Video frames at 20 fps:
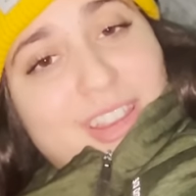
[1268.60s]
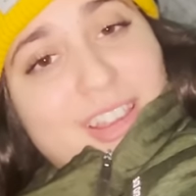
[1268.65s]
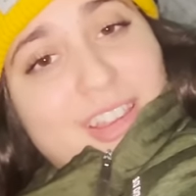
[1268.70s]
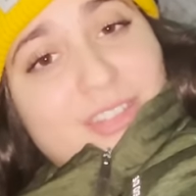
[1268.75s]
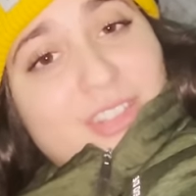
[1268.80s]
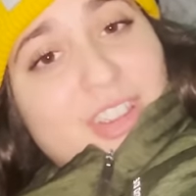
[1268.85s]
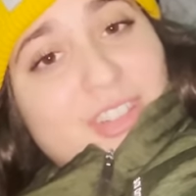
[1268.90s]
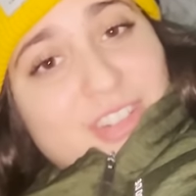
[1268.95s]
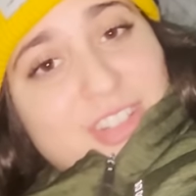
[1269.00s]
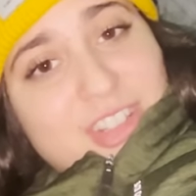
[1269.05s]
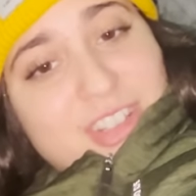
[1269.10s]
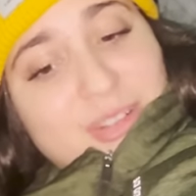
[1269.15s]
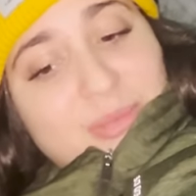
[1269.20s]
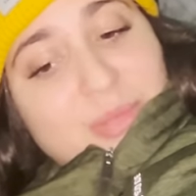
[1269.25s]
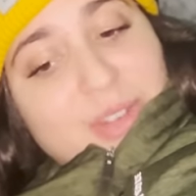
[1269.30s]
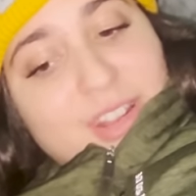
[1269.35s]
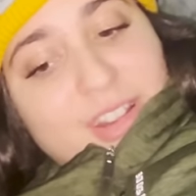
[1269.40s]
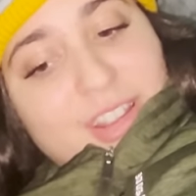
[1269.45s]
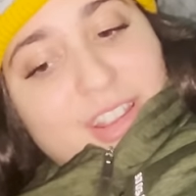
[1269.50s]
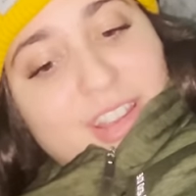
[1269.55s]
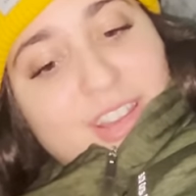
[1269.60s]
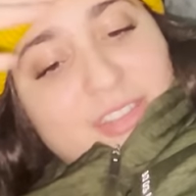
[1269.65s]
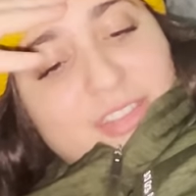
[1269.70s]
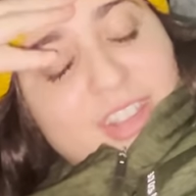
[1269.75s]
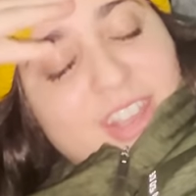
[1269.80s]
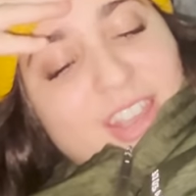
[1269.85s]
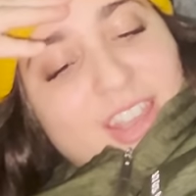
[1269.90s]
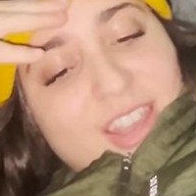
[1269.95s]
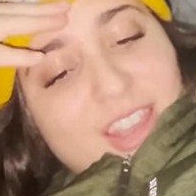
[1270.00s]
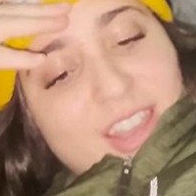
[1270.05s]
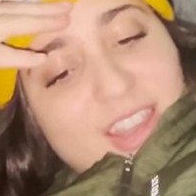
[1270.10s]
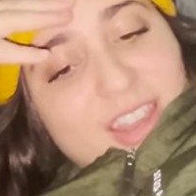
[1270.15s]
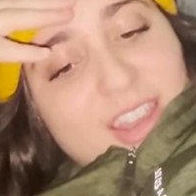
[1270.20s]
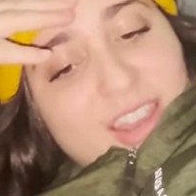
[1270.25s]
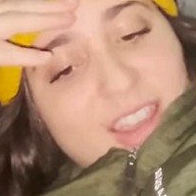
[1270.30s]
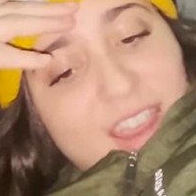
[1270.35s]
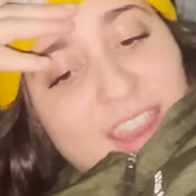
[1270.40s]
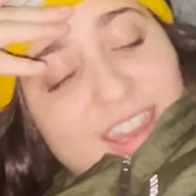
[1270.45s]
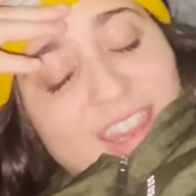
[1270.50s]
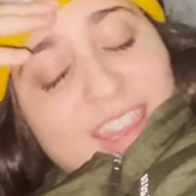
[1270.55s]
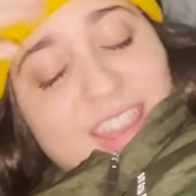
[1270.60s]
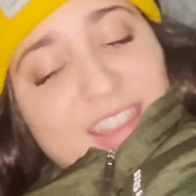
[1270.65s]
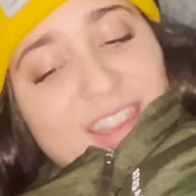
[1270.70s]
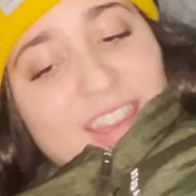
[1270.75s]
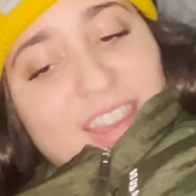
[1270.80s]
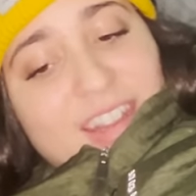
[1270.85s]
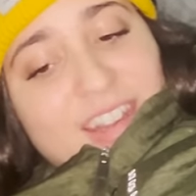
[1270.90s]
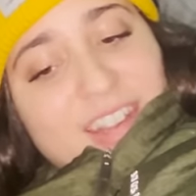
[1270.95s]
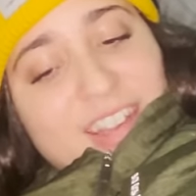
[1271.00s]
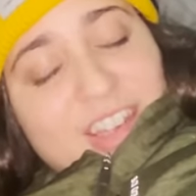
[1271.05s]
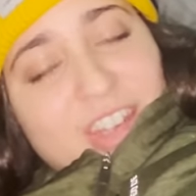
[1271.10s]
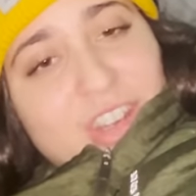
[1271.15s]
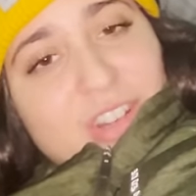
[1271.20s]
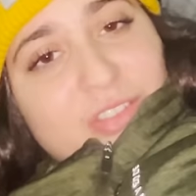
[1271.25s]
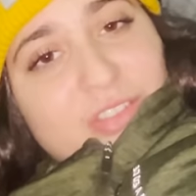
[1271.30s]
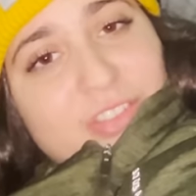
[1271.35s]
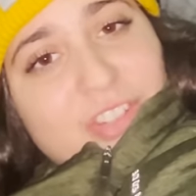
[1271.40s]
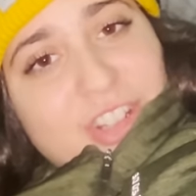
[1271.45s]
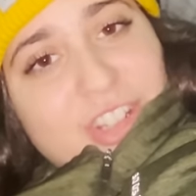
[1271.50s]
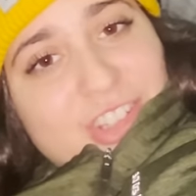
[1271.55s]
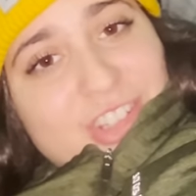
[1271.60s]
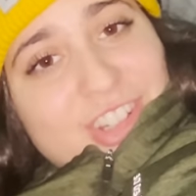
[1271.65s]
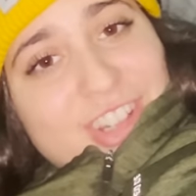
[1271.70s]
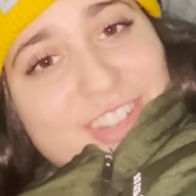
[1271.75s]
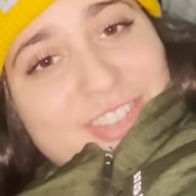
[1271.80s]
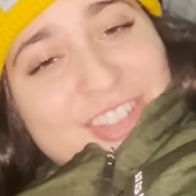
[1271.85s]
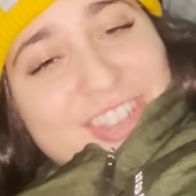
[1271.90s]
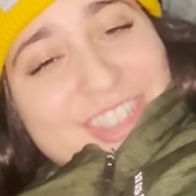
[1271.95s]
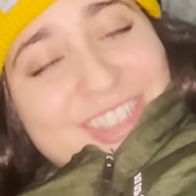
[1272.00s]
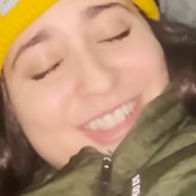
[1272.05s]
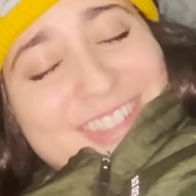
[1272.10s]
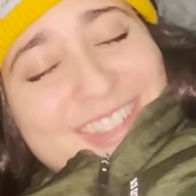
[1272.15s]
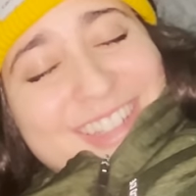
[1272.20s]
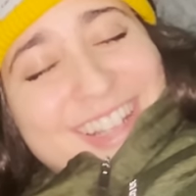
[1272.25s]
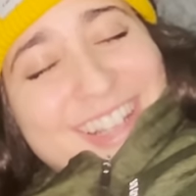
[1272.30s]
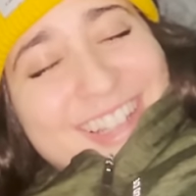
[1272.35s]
I've ever seen in my life. I can't get any good footage of it.